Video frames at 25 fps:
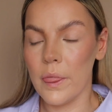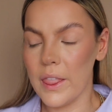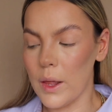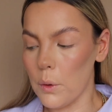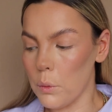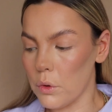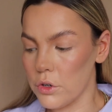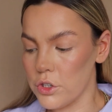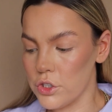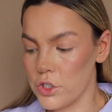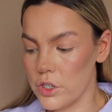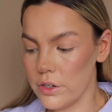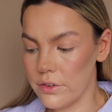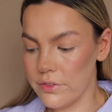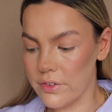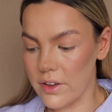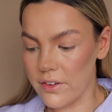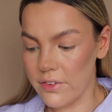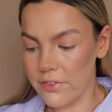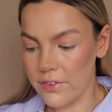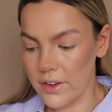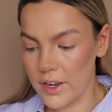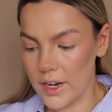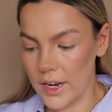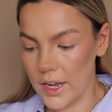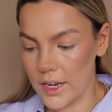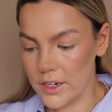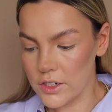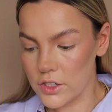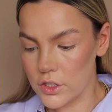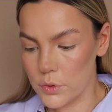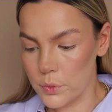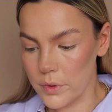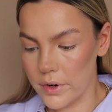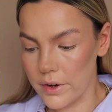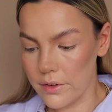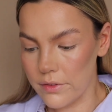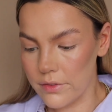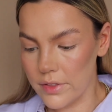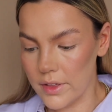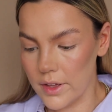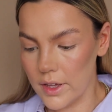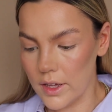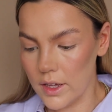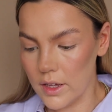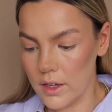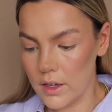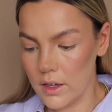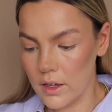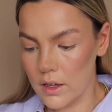Then once you've finished with
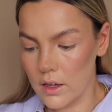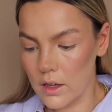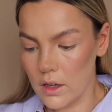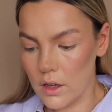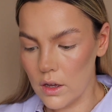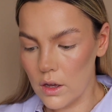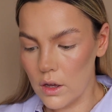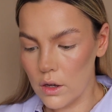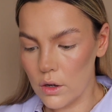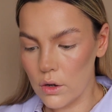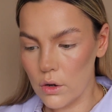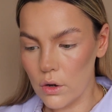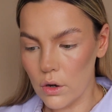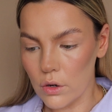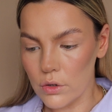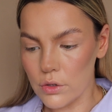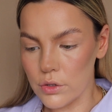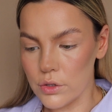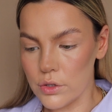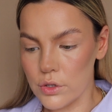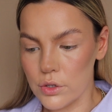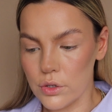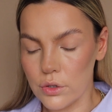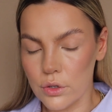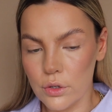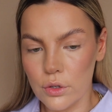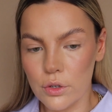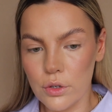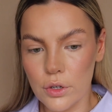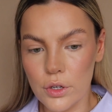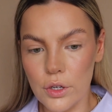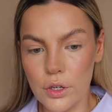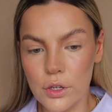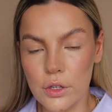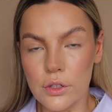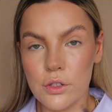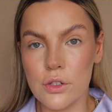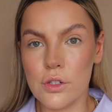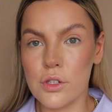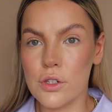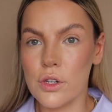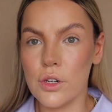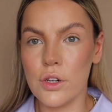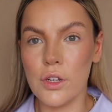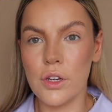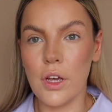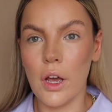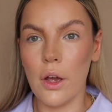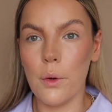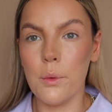the contour, you're just
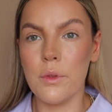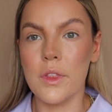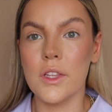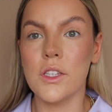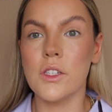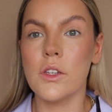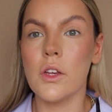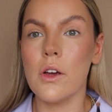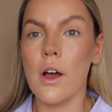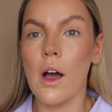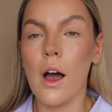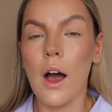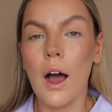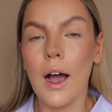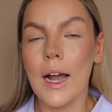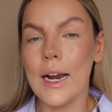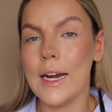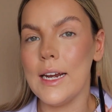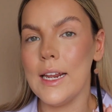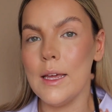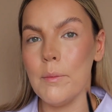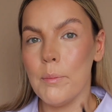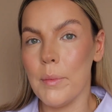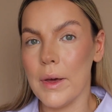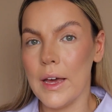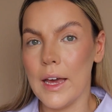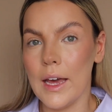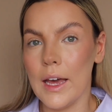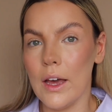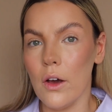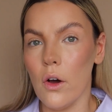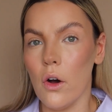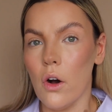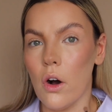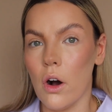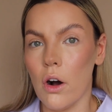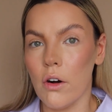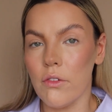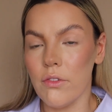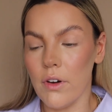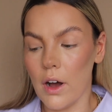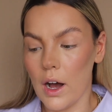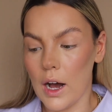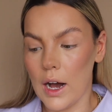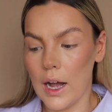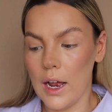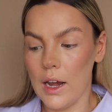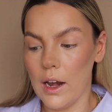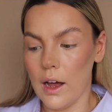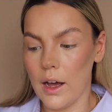going to go with a tiny bit of
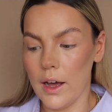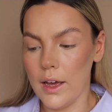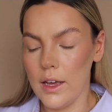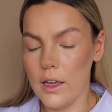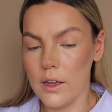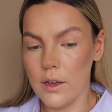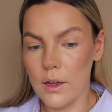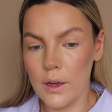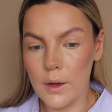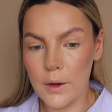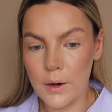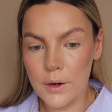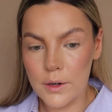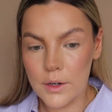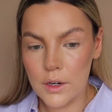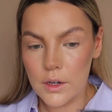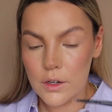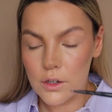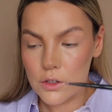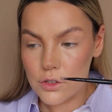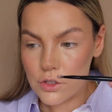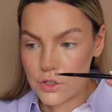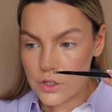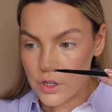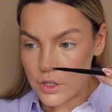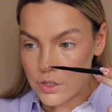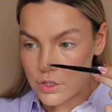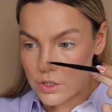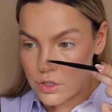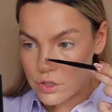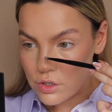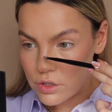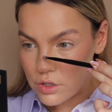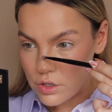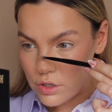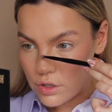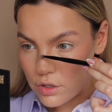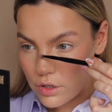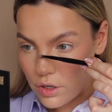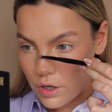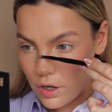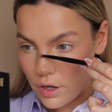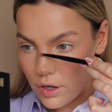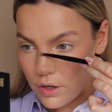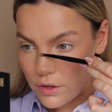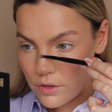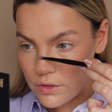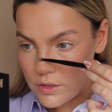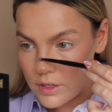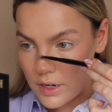highlight just to
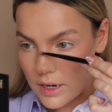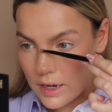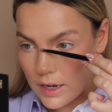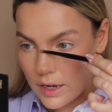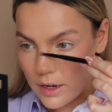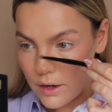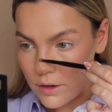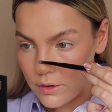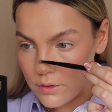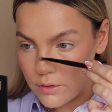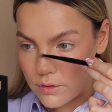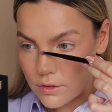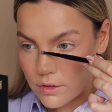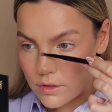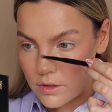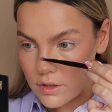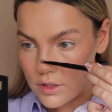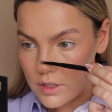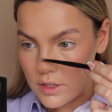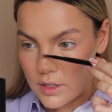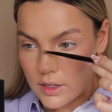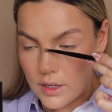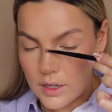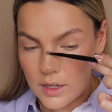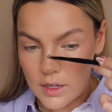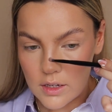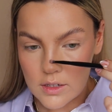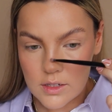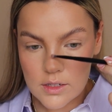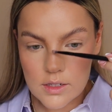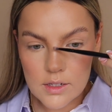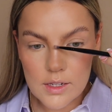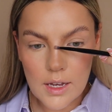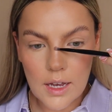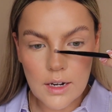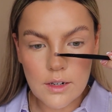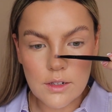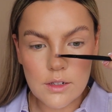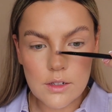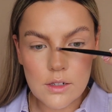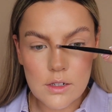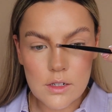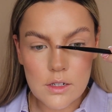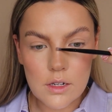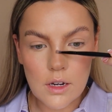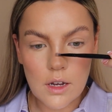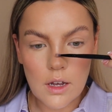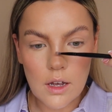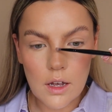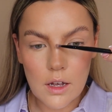go down the
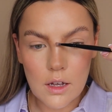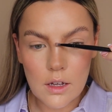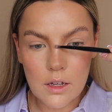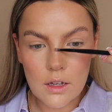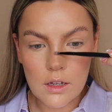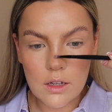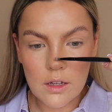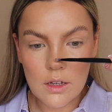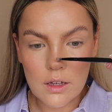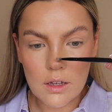centre.